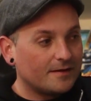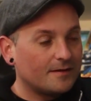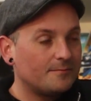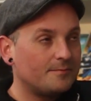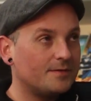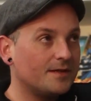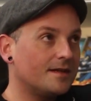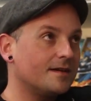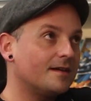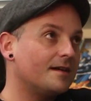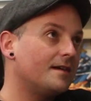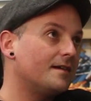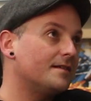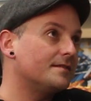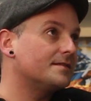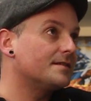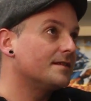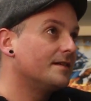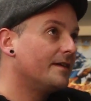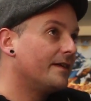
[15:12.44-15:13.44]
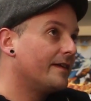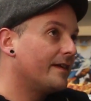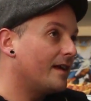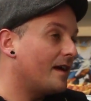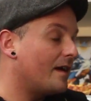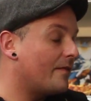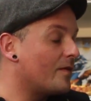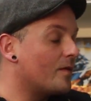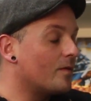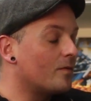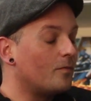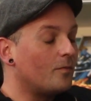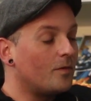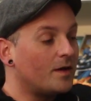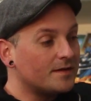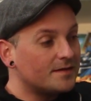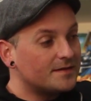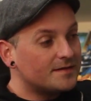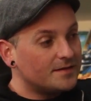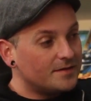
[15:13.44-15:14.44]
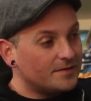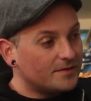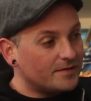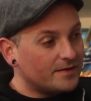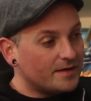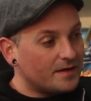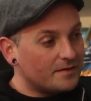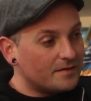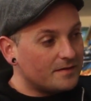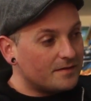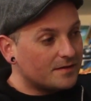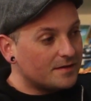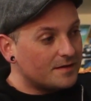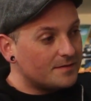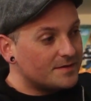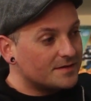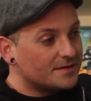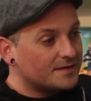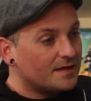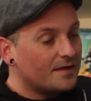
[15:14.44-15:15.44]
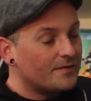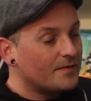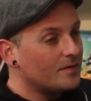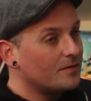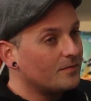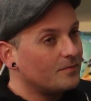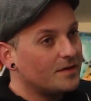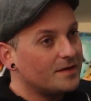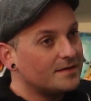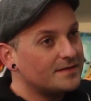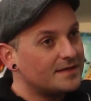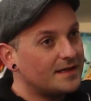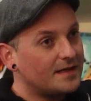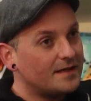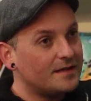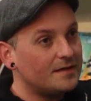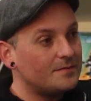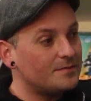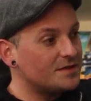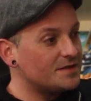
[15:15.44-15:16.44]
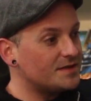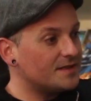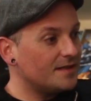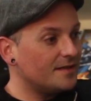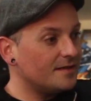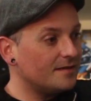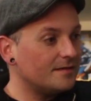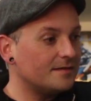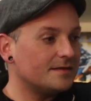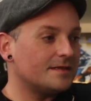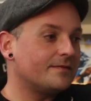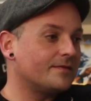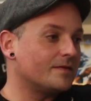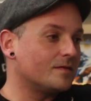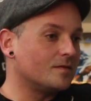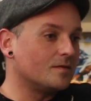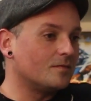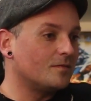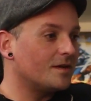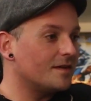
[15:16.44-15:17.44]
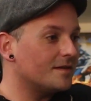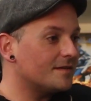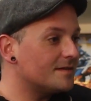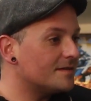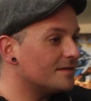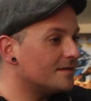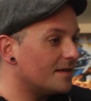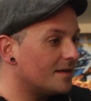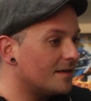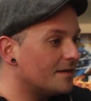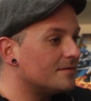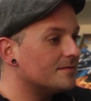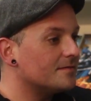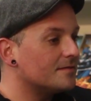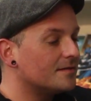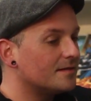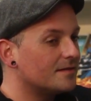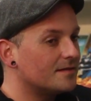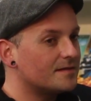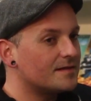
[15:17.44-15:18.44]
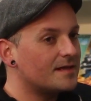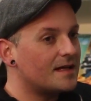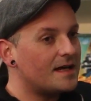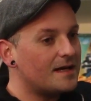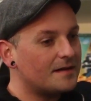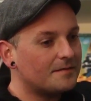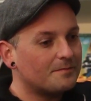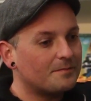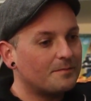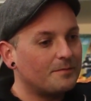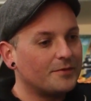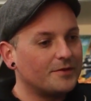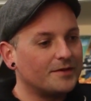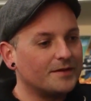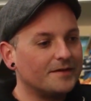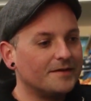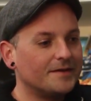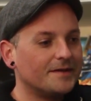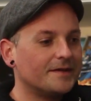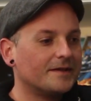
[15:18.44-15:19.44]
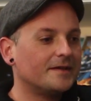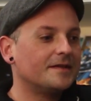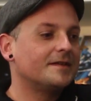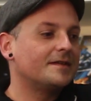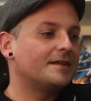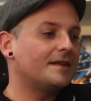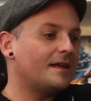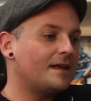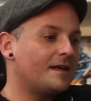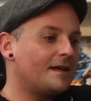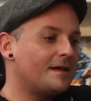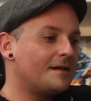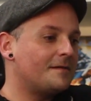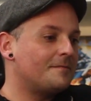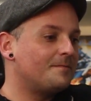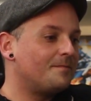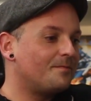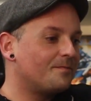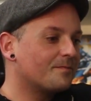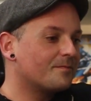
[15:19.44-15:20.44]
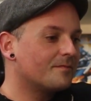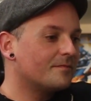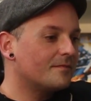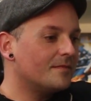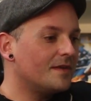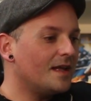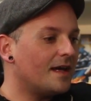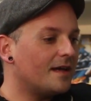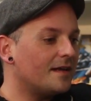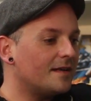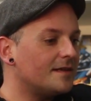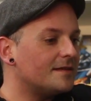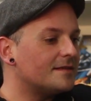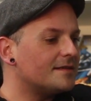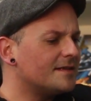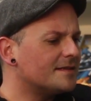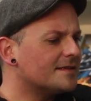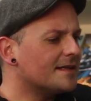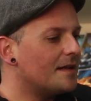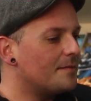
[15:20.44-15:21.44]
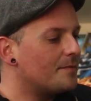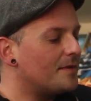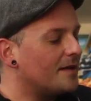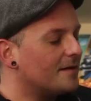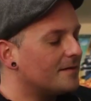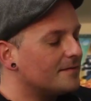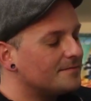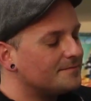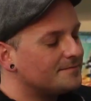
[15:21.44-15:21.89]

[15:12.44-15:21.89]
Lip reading: because everyone wants to do creator-owned comics. Everyone wants that image deal. Everyone wants, you know, that. But yeah, it is. It's getting better.